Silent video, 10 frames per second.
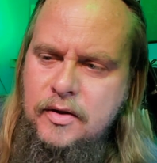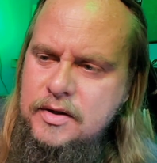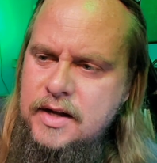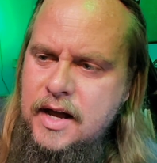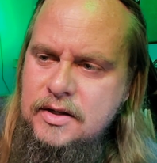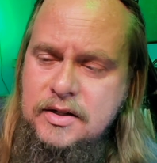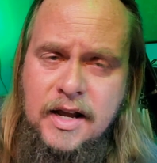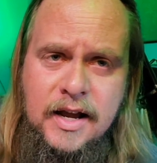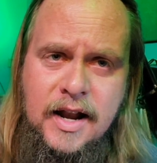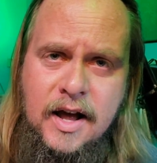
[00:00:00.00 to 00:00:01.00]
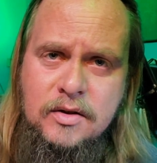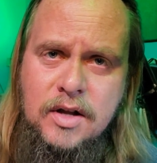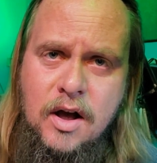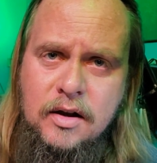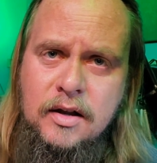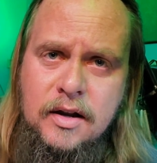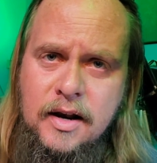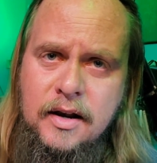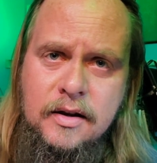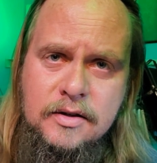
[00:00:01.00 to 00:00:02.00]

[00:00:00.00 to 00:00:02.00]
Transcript: this guy's just hanging out talking and